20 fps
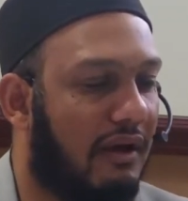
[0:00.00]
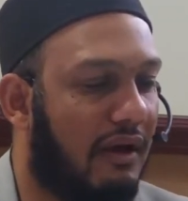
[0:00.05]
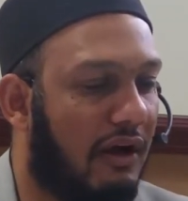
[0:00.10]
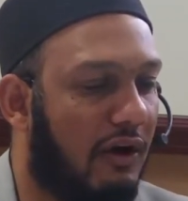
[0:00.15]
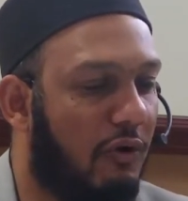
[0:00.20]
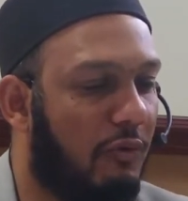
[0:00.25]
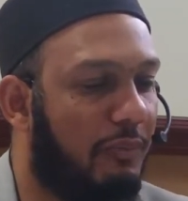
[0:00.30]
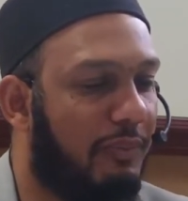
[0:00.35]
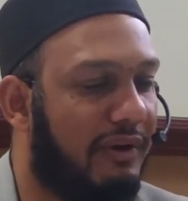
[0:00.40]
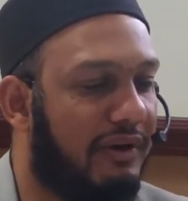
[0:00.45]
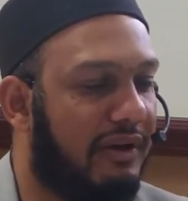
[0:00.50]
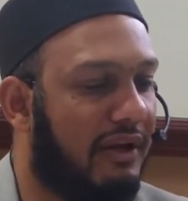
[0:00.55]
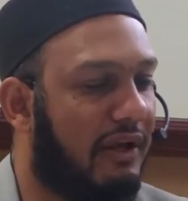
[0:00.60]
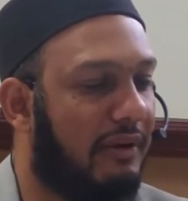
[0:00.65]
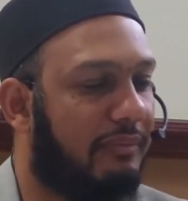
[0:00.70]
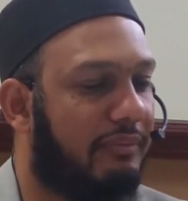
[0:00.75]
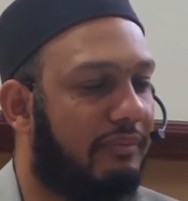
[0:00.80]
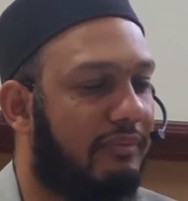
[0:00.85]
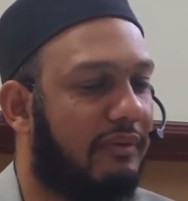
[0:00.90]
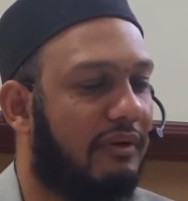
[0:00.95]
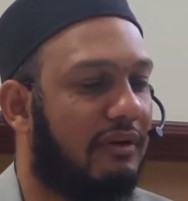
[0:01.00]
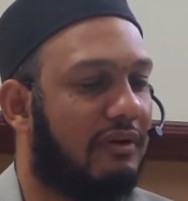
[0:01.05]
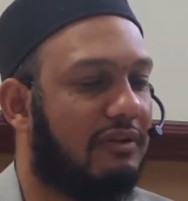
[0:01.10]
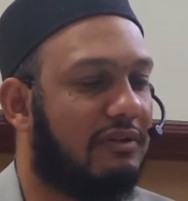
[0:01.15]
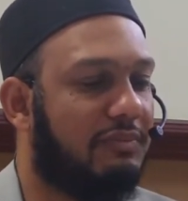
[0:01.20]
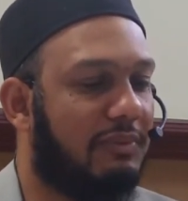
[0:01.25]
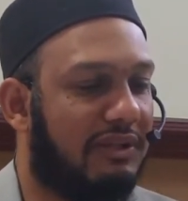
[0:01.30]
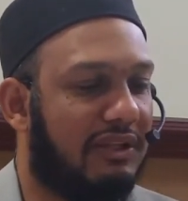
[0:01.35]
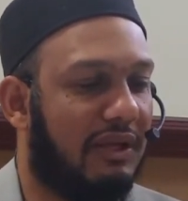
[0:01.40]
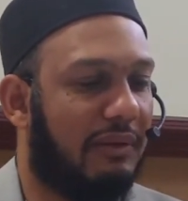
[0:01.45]
open up,
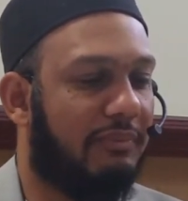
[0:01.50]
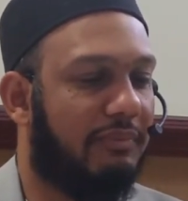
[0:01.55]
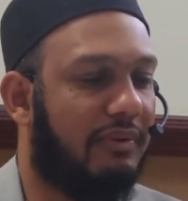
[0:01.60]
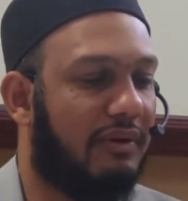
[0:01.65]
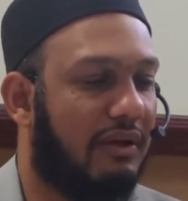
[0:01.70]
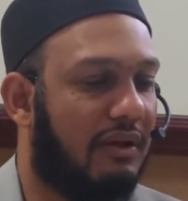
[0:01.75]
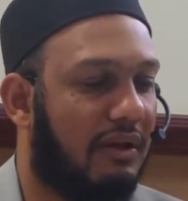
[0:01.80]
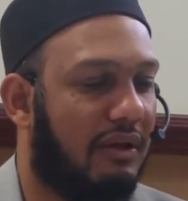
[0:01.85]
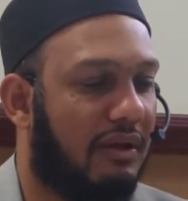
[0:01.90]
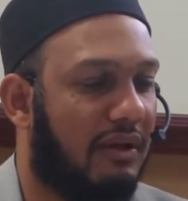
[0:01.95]
split up,